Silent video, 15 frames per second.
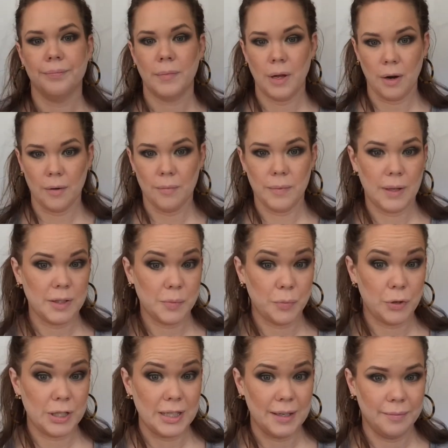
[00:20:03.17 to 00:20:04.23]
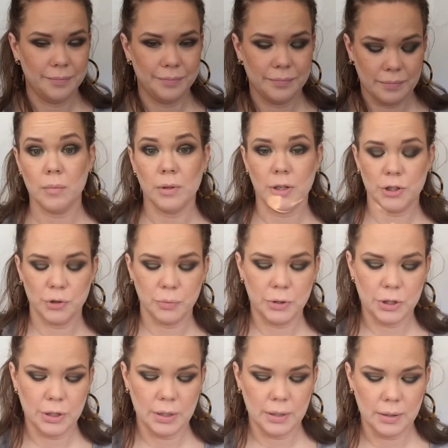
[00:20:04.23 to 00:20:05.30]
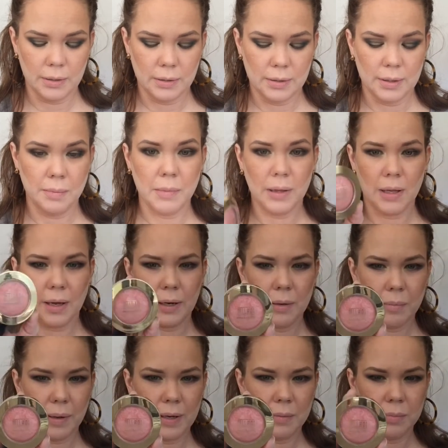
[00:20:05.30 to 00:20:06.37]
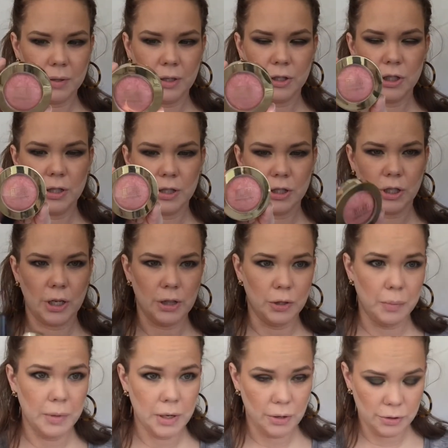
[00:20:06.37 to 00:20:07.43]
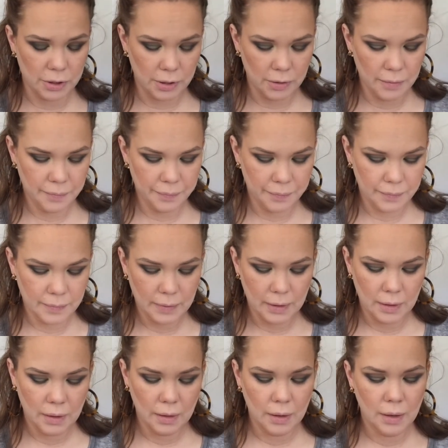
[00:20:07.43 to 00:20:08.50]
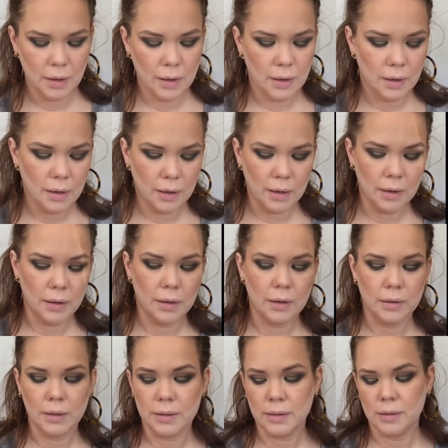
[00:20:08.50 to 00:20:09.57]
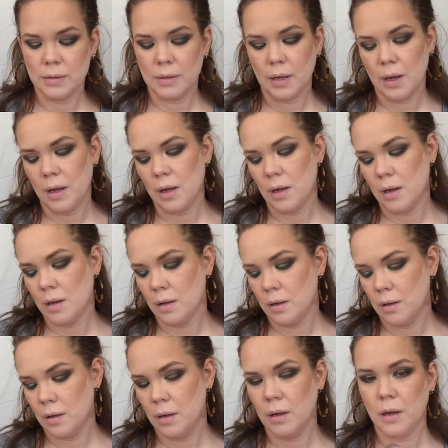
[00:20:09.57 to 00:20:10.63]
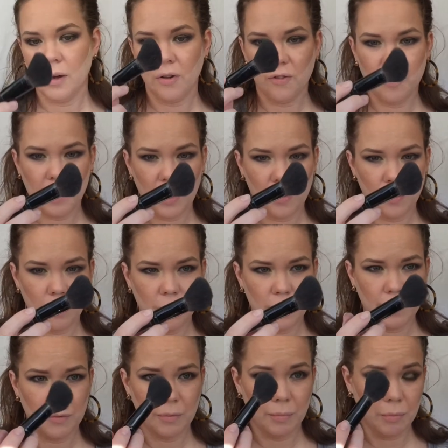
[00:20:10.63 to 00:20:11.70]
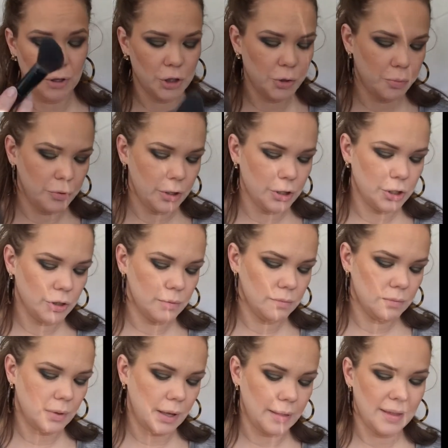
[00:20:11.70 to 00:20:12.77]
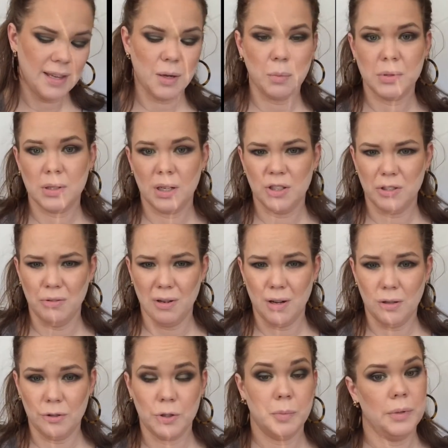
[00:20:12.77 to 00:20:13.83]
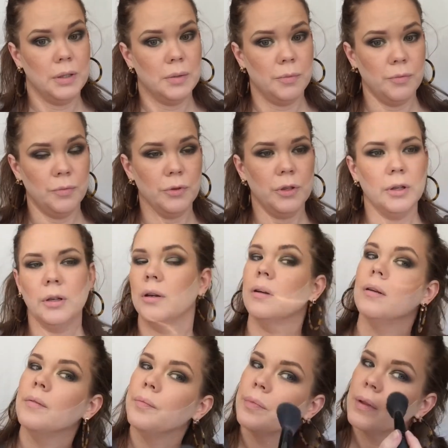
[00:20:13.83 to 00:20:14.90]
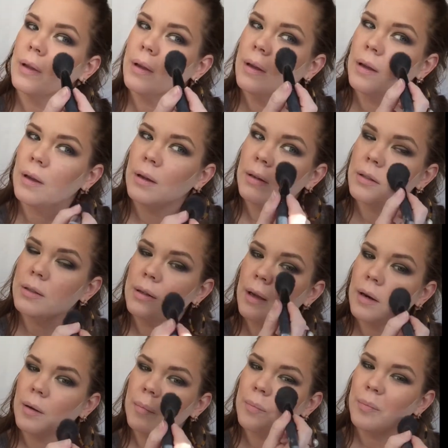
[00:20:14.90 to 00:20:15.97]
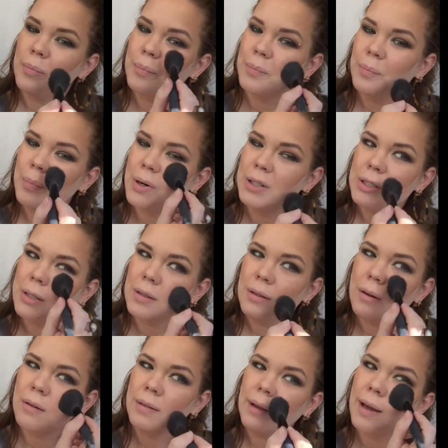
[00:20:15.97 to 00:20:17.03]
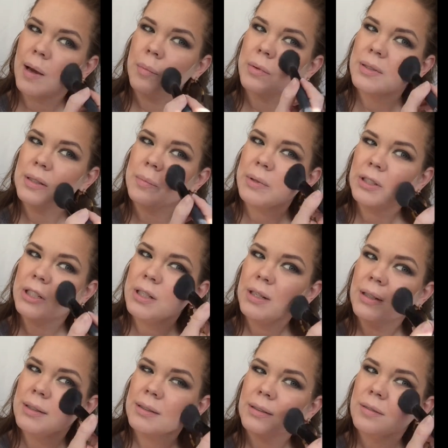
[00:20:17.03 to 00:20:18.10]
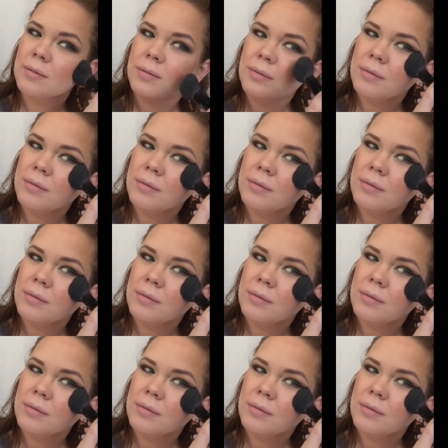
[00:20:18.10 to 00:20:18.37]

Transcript: There, that's pretty. Blush, which is the Milani Baked Blush in the shade Luminoso. And this is a e.l.f. powder blush brush. I think it was like $2, but it's been really good. And just kind of brush it on the apples of my cheeks.